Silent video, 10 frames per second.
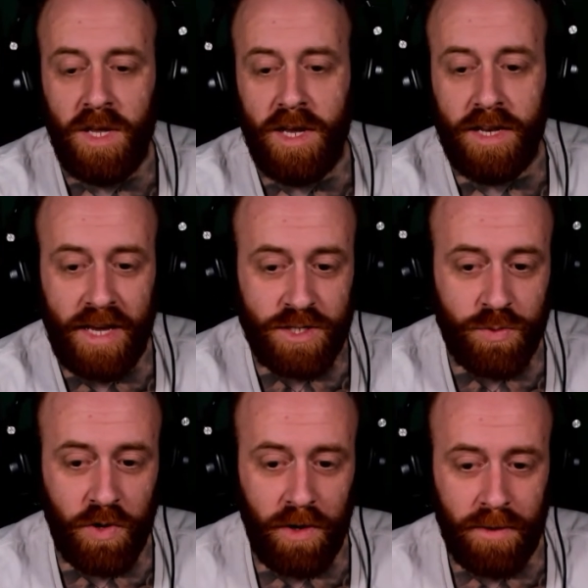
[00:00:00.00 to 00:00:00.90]
In
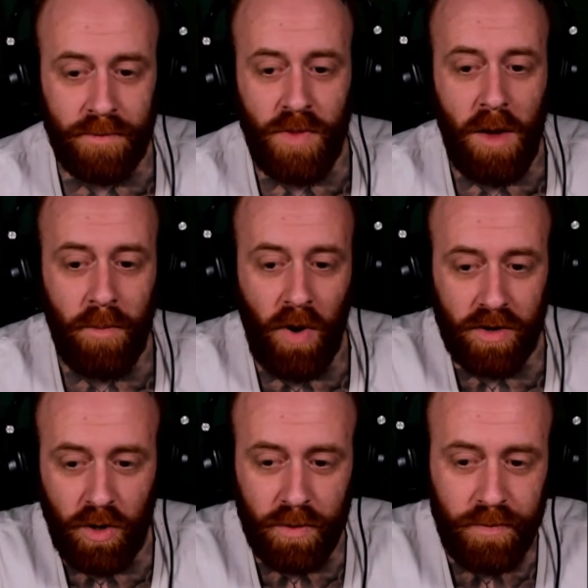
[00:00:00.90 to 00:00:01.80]
Israel, Bar
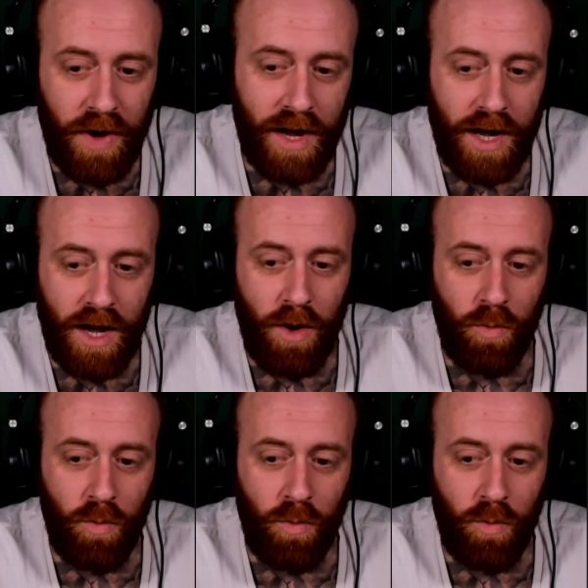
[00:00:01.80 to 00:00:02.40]
Kokhba